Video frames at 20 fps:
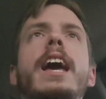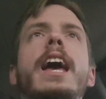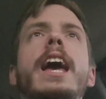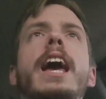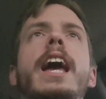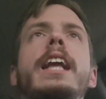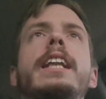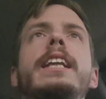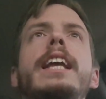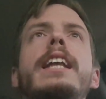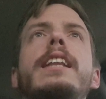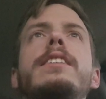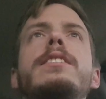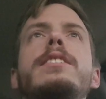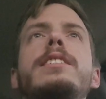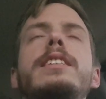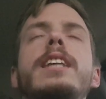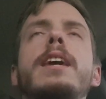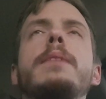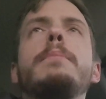And yet
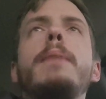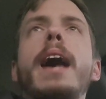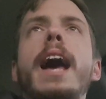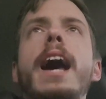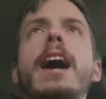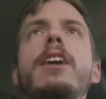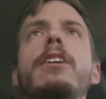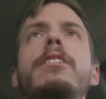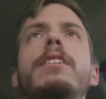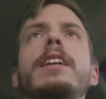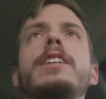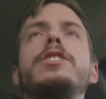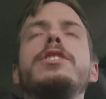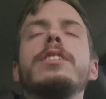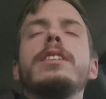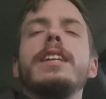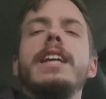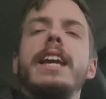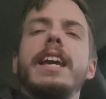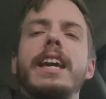somehow they
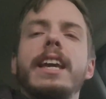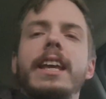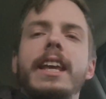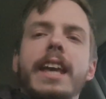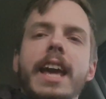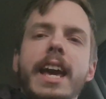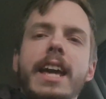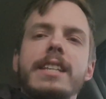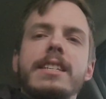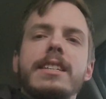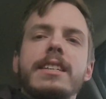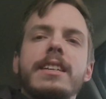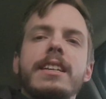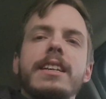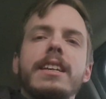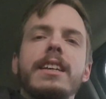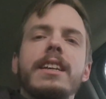just can't get